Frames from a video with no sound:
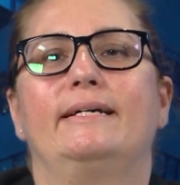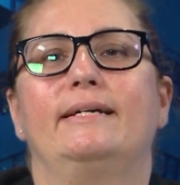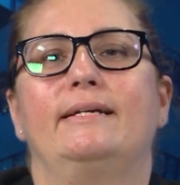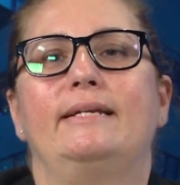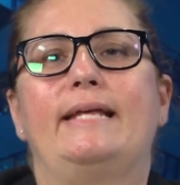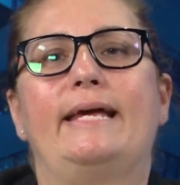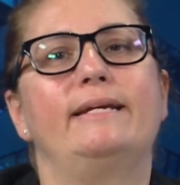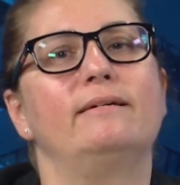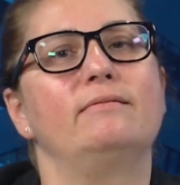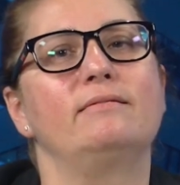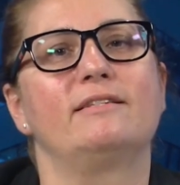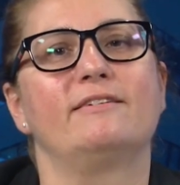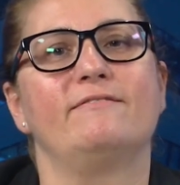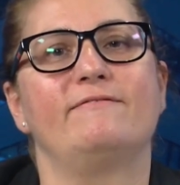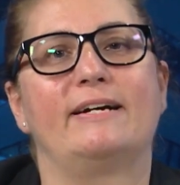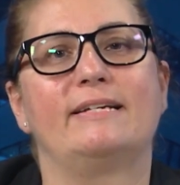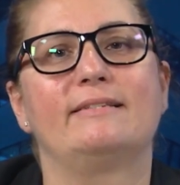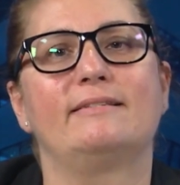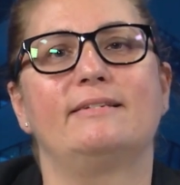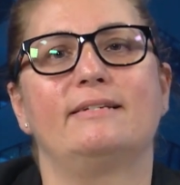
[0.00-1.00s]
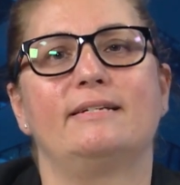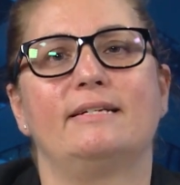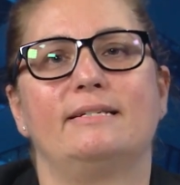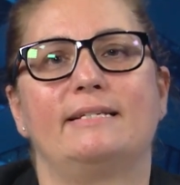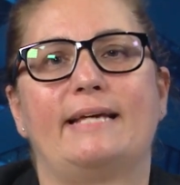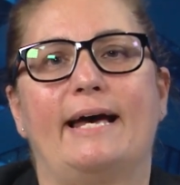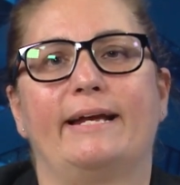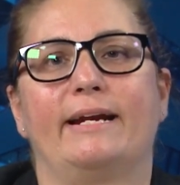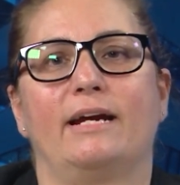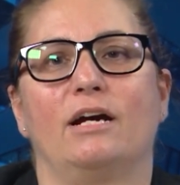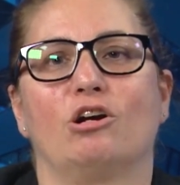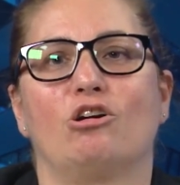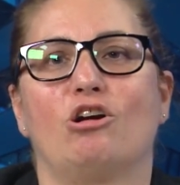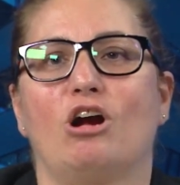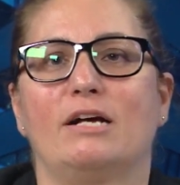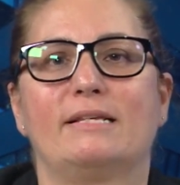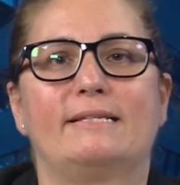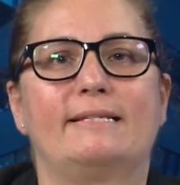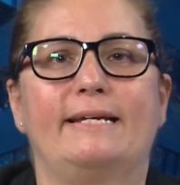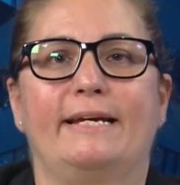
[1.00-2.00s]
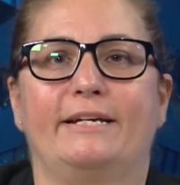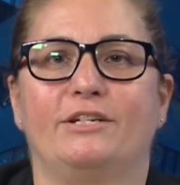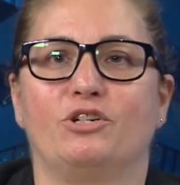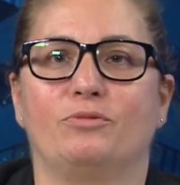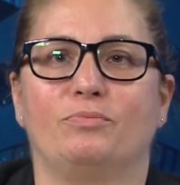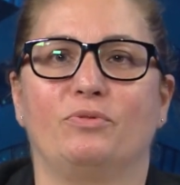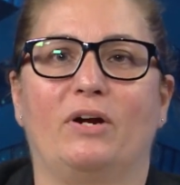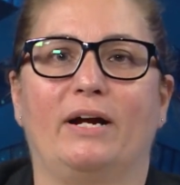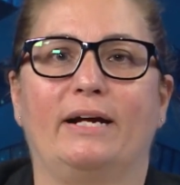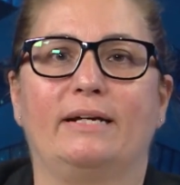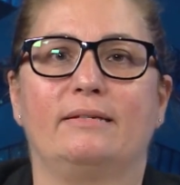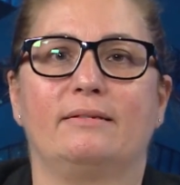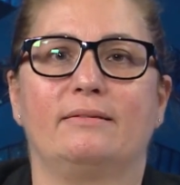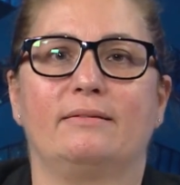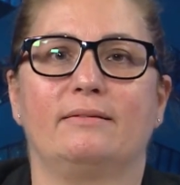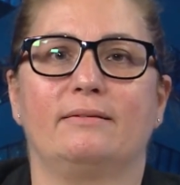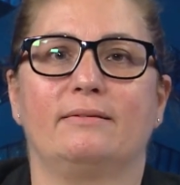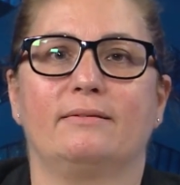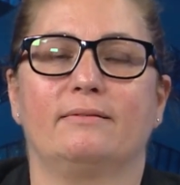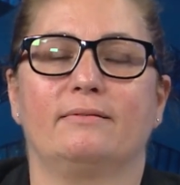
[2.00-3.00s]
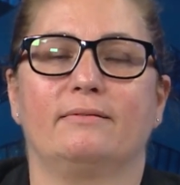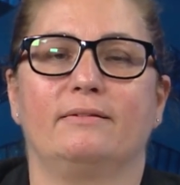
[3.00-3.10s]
NATO is invested in data across the enterprise.